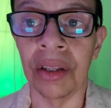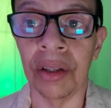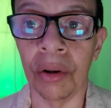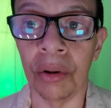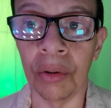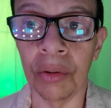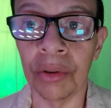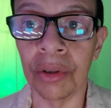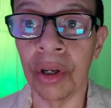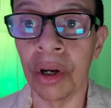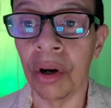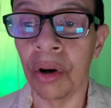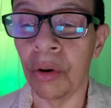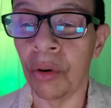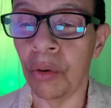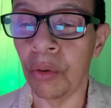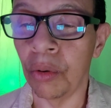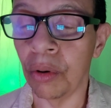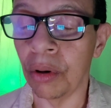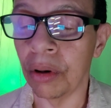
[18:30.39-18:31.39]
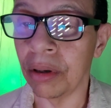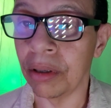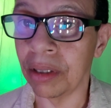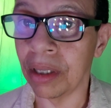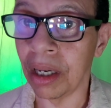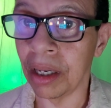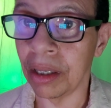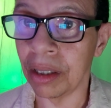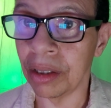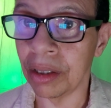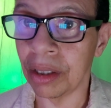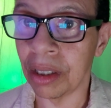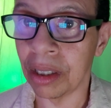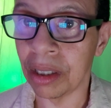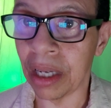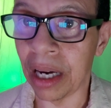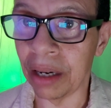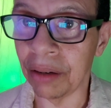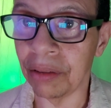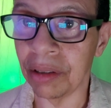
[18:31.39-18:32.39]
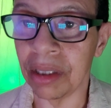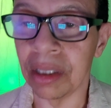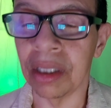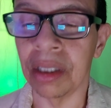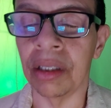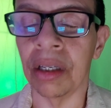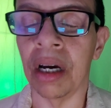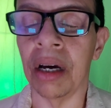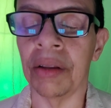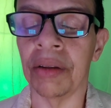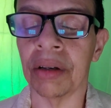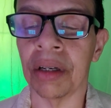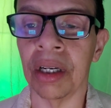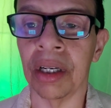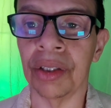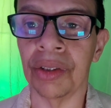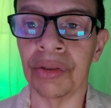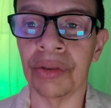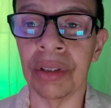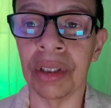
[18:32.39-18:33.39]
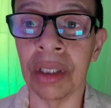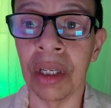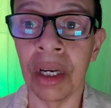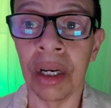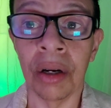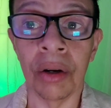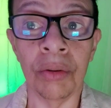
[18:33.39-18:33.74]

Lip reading: Those who are in other tyrants in other countries